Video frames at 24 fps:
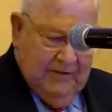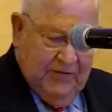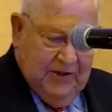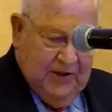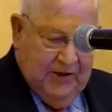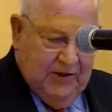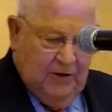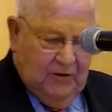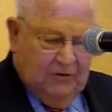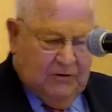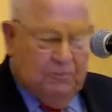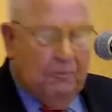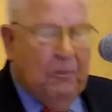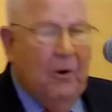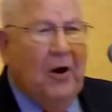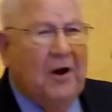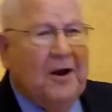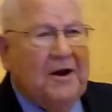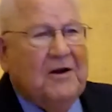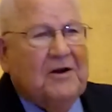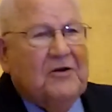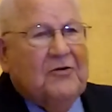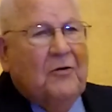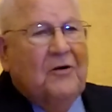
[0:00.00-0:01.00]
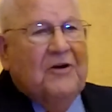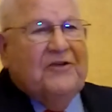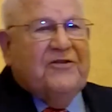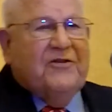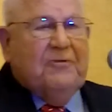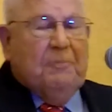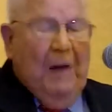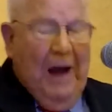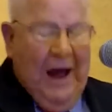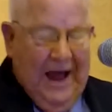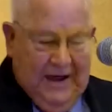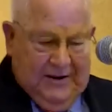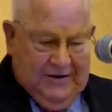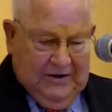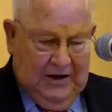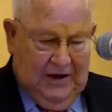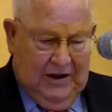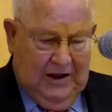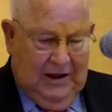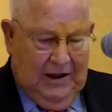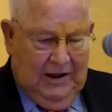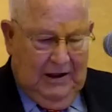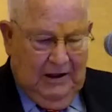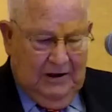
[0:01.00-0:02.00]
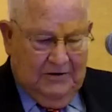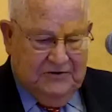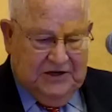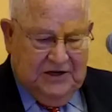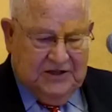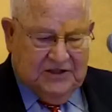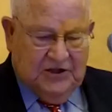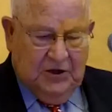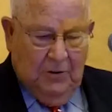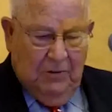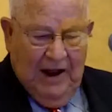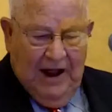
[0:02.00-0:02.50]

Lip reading: the youth pointed to a spot just